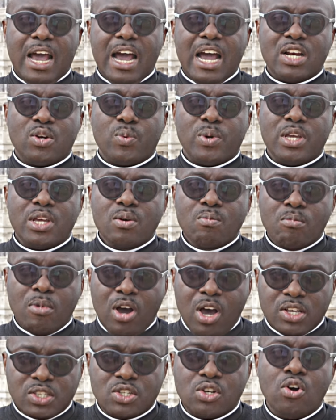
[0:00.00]
And we
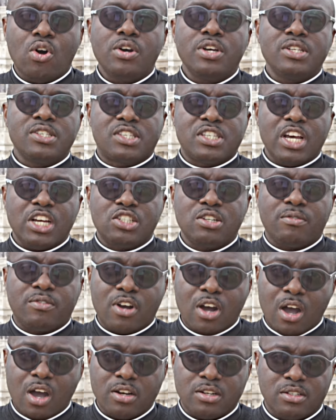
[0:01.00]
must go in search
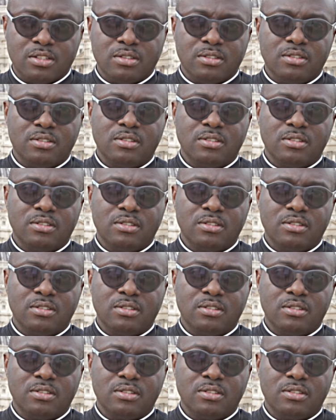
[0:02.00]
of God.